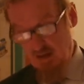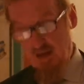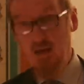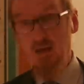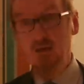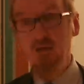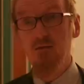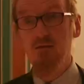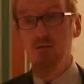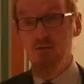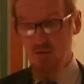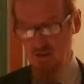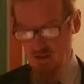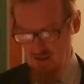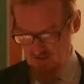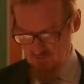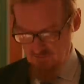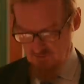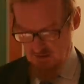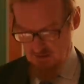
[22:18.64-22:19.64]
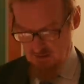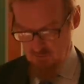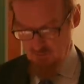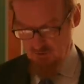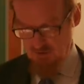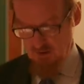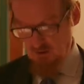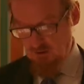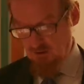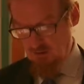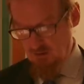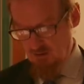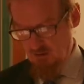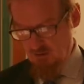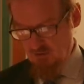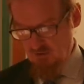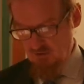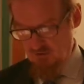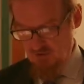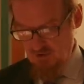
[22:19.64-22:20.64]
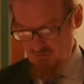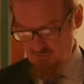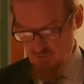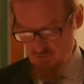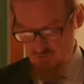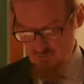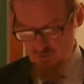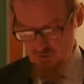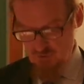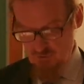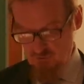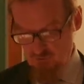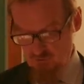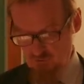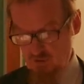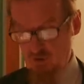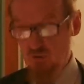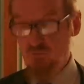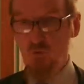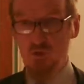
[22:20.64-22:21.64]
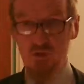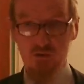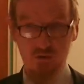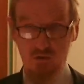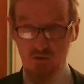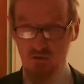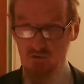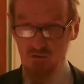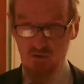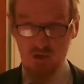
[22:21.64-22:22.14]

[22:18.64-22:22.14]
and the Haft Awrang, the seven thrones of which the